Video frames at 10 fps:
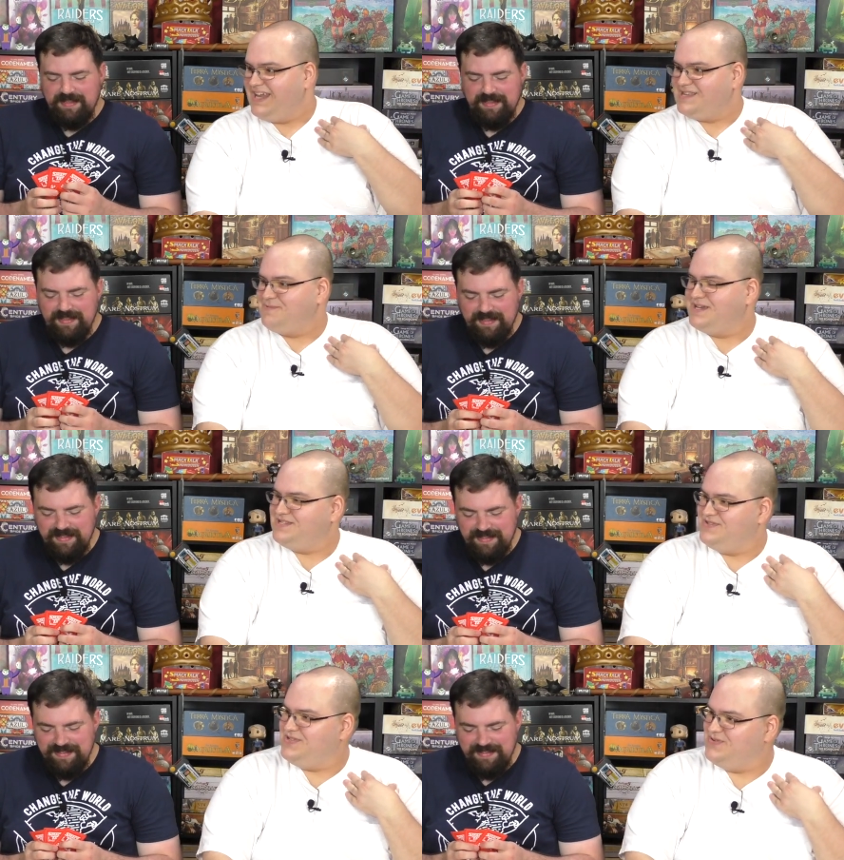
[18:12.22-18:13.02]
Speaker 1: that's
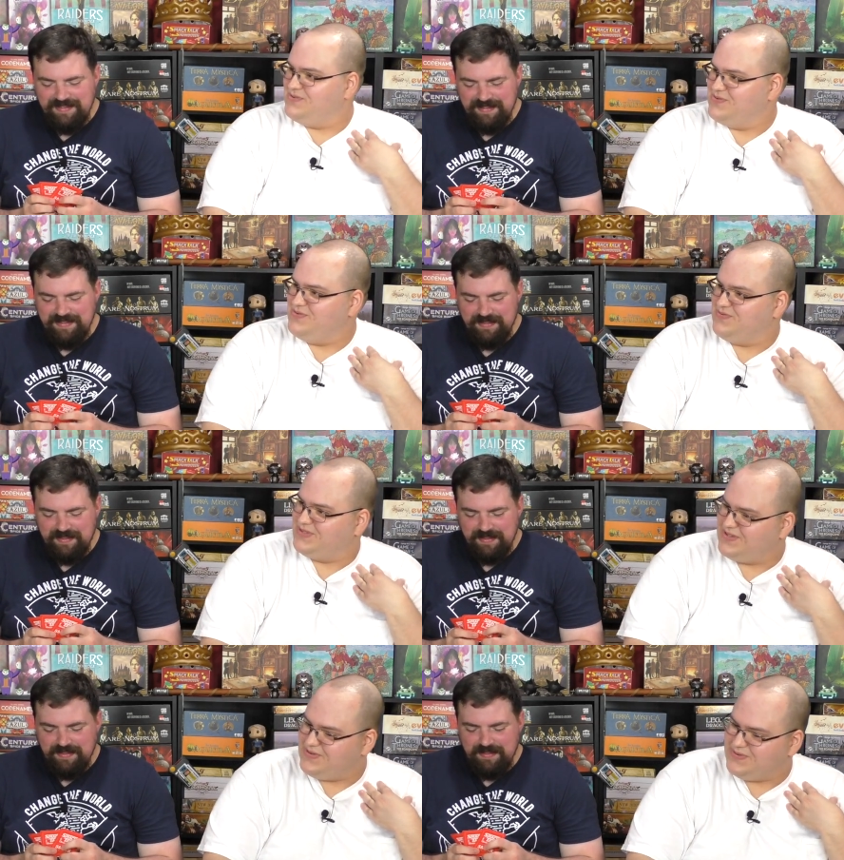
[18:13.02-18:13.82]
because you're too crew for
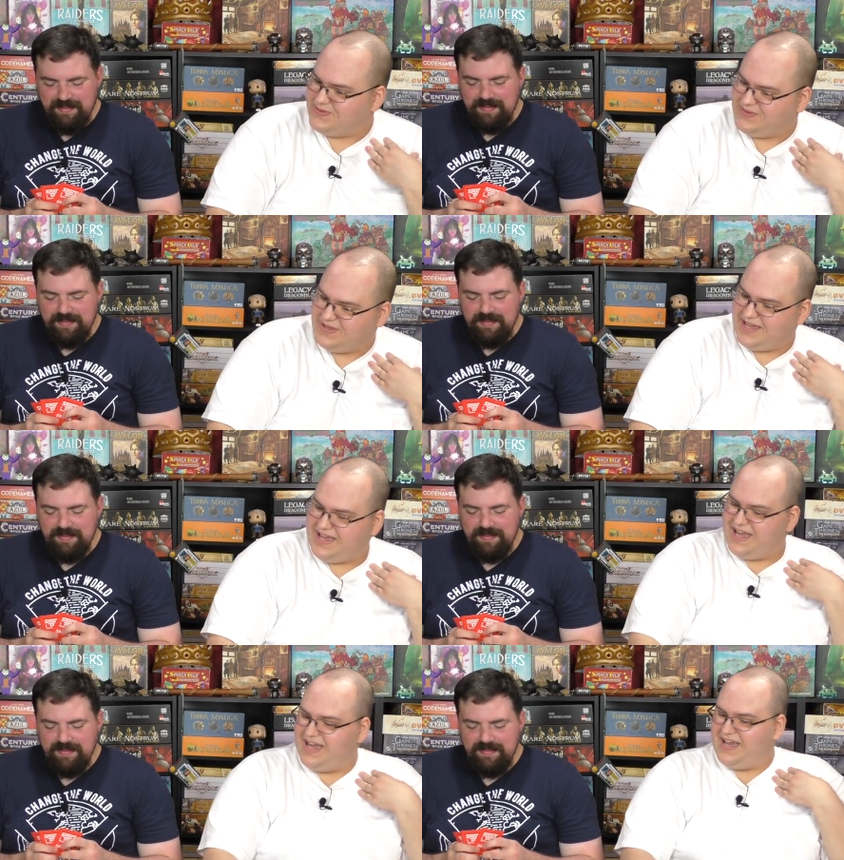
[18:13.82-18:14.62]
school.
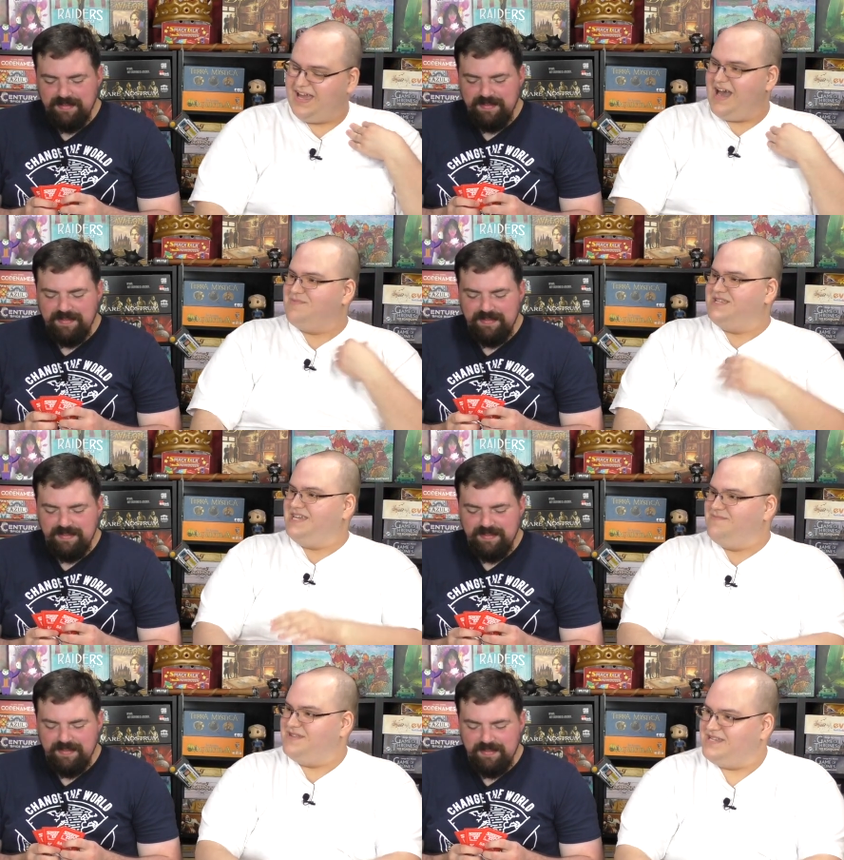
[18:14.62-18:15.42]
I'm a
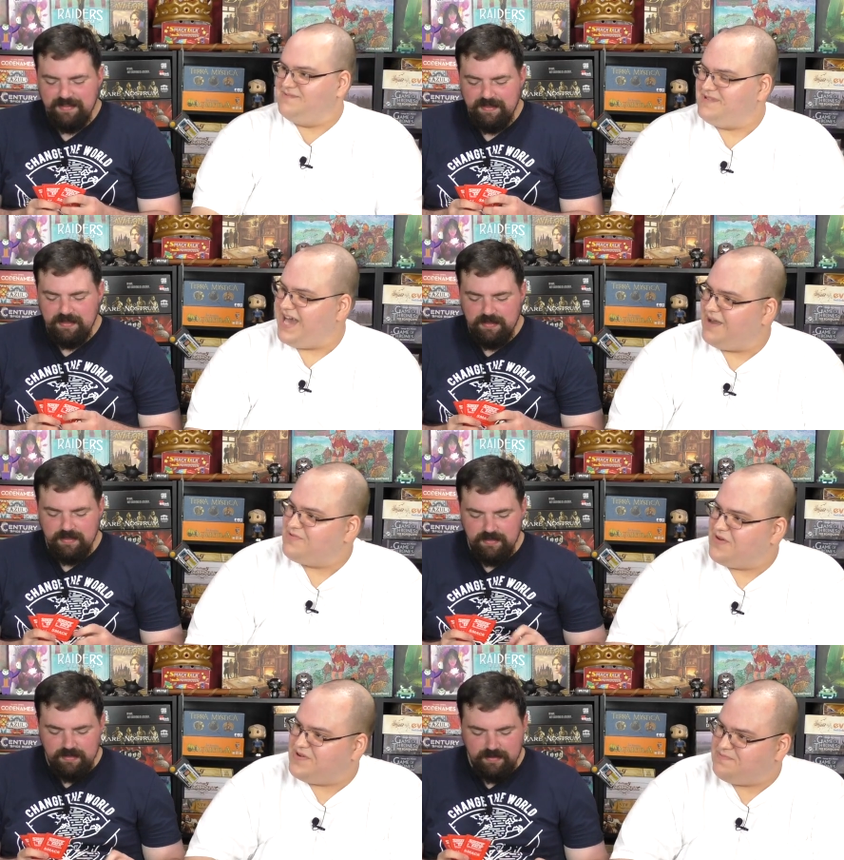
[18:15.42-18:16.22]
demon deep down.
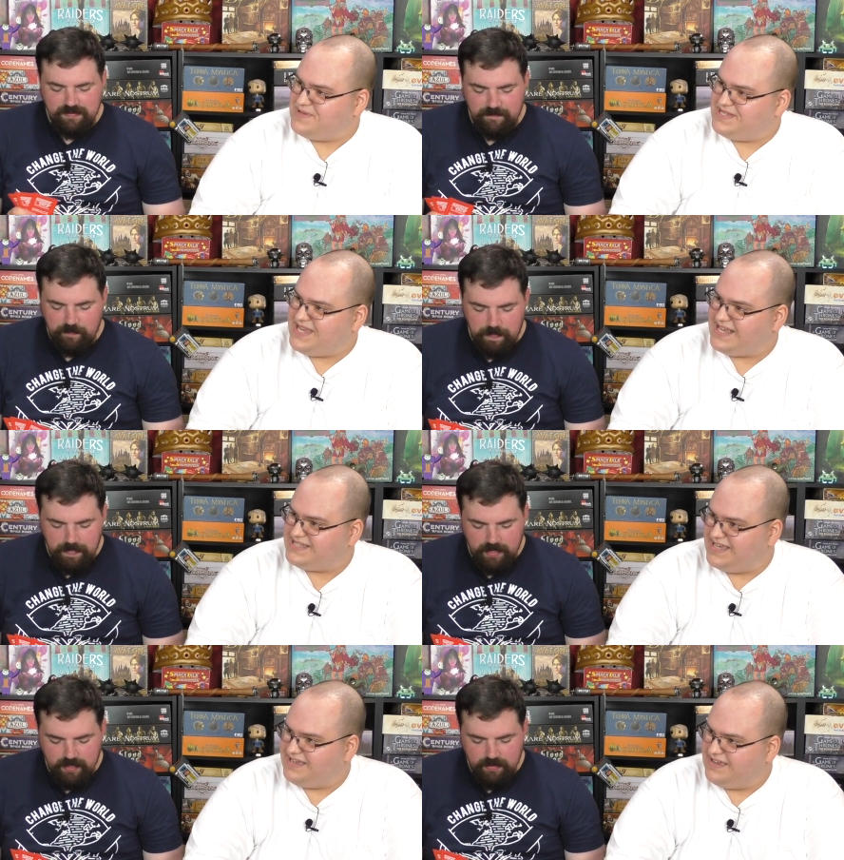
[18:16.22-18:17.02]
I'm going to
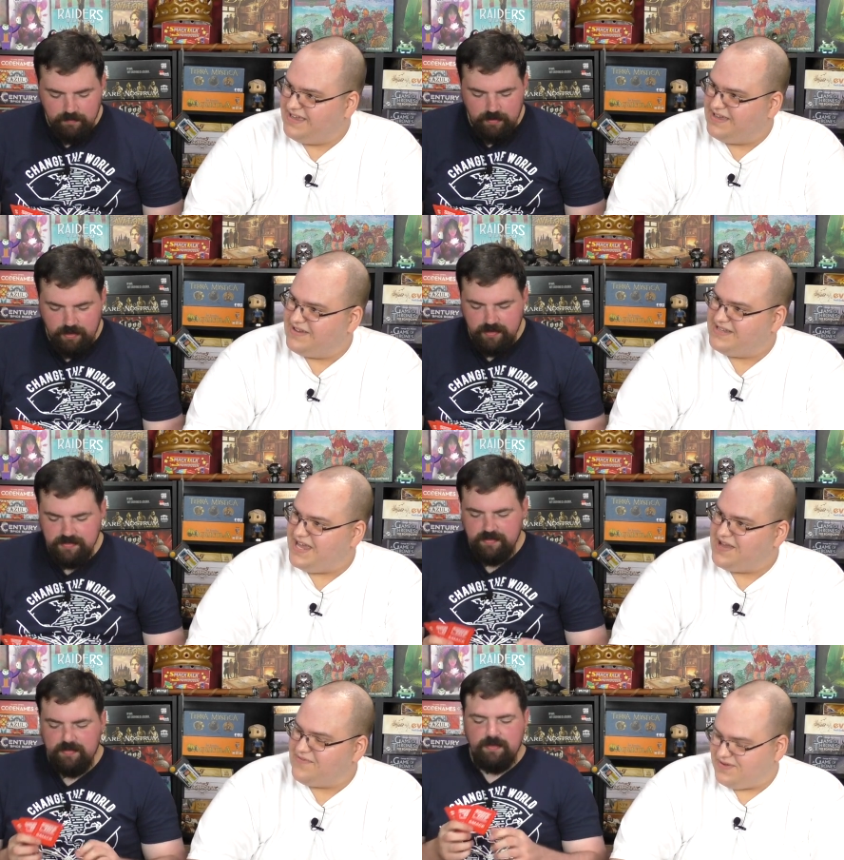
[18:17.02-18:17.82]
possess you. Pause.
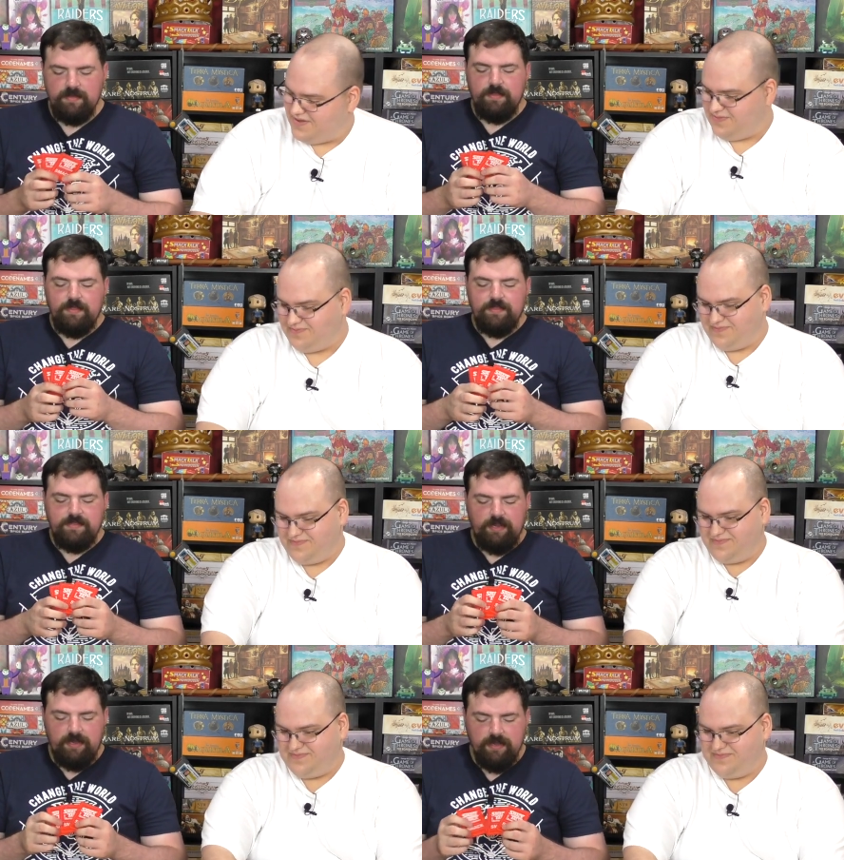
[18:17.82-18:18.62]
take over. Oh,
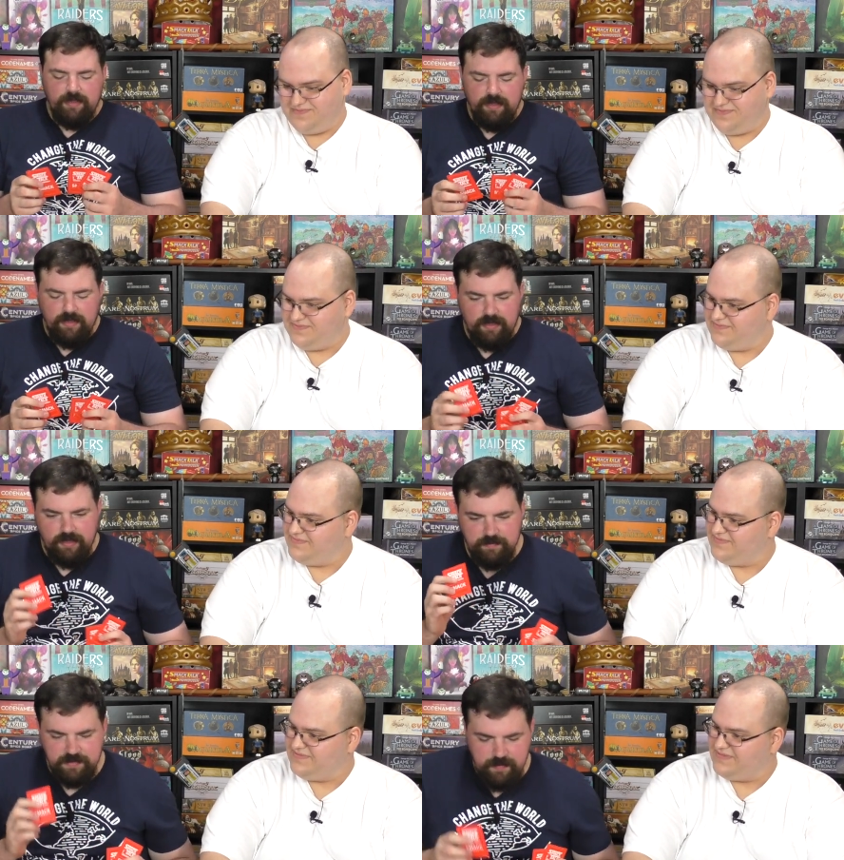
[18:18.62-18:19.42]
Speaker 2: sorry.
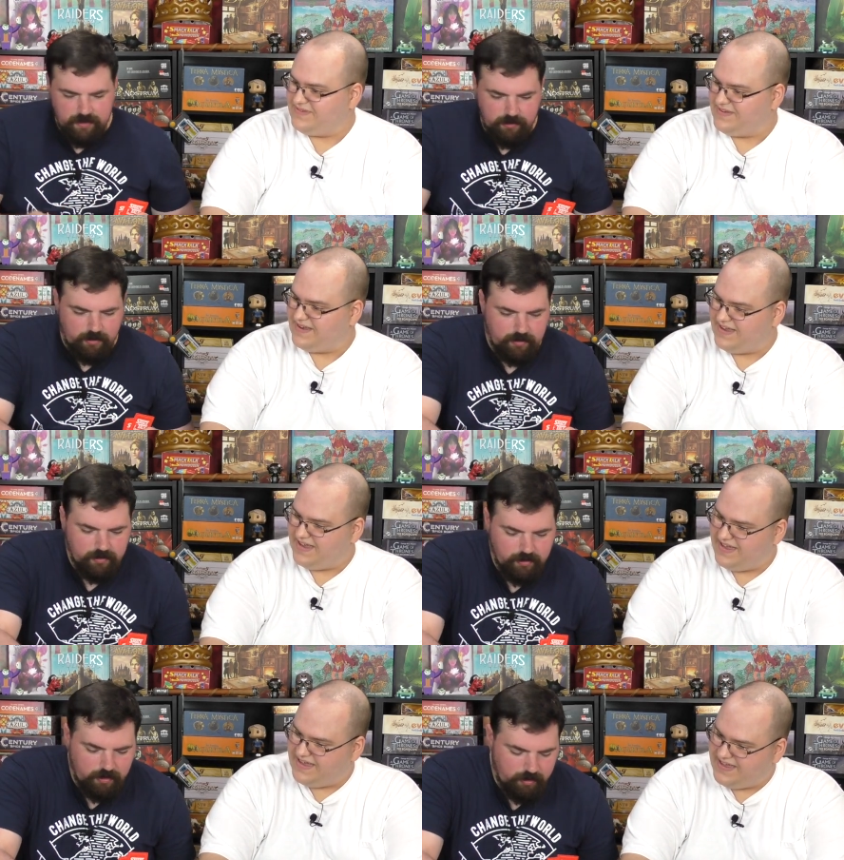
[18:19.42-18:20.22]
Um, smack card.
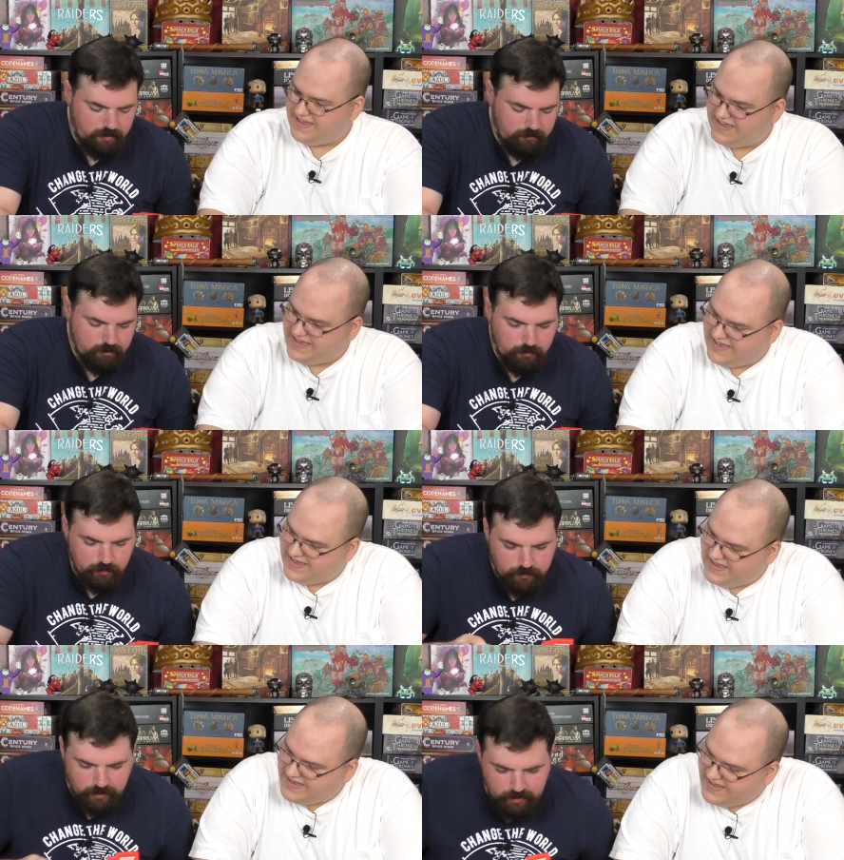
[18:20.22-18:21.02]

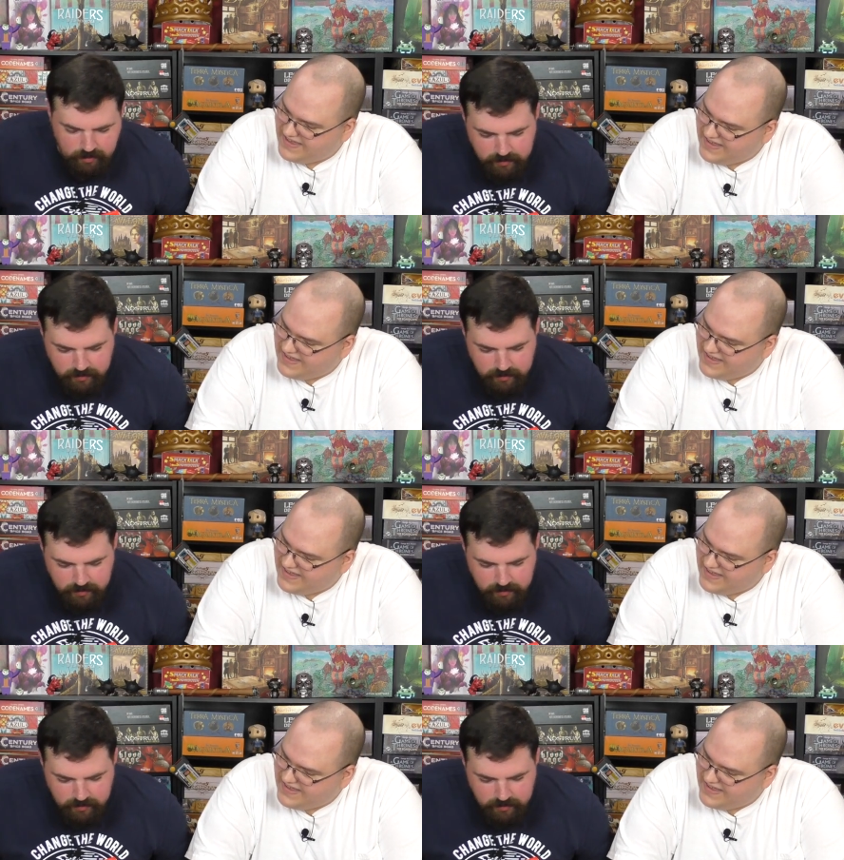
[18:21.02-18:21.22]
Rumor mill.